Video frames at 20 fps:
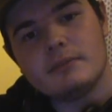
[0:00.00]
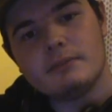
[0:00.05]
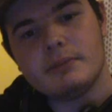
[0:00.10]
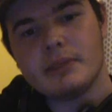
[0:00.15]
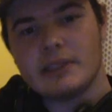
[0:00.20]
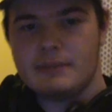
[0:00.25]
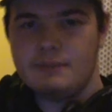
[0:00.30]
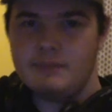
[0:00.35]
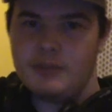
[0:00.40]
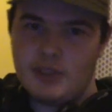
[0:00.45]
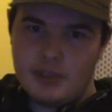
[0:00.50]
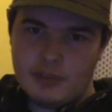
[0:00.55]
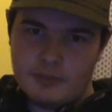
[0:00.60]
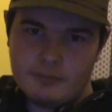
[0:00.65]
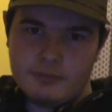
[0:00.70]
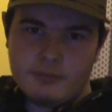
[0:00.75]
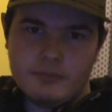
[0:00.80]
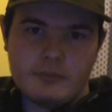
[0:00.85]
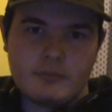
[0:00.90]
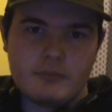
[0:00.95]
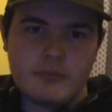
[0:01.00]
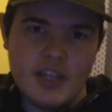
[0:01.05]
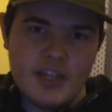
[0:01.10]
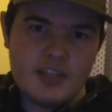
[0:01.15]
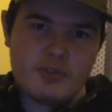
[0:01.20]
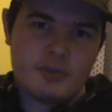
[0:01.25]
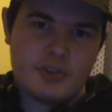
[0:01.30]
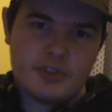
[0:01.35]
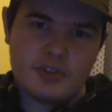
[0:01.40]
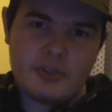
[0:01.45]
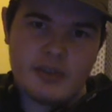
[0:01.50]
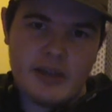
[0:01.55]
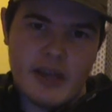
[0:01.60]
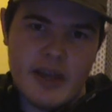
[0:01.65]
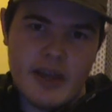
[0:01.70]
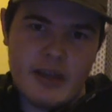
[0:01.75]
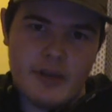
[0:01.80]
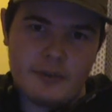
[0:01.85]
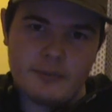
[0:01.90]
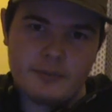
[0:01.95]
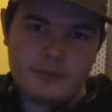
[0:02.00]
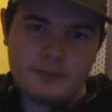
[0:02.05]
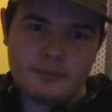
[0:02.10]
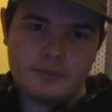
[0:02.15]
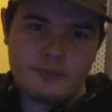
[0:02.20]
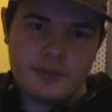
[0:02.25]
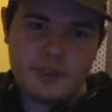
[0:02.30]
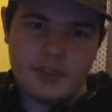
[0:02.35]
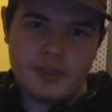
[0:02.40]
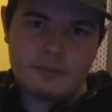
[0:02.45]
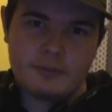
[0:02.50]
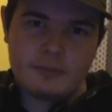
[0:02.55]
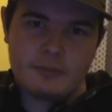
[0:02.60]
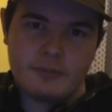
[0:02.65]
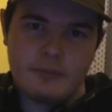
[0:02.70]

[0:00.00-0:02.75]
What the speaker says: But, you know, things will still get out, you know.